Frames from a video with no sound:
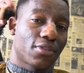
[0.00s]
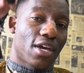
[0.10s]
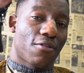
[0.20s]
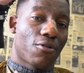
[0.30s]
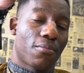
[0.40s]

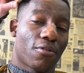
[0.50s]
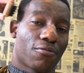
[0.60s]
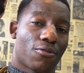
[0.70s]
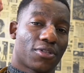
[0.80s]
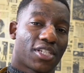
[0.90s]

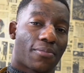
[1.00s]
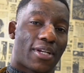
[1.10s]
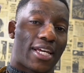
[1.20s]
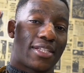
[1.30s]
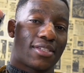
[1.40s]
f1.4 Sigma
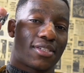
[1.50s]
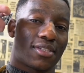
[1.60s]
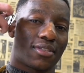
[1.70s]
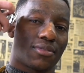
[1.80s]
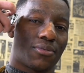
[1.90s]
lens,
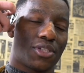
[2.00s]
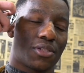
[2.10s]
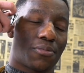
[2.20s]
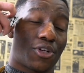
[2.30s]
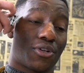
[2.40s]
which is
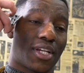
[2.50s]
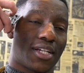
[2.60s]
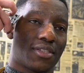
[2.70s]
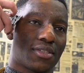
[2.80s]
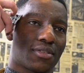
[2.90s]
a pretty good lens.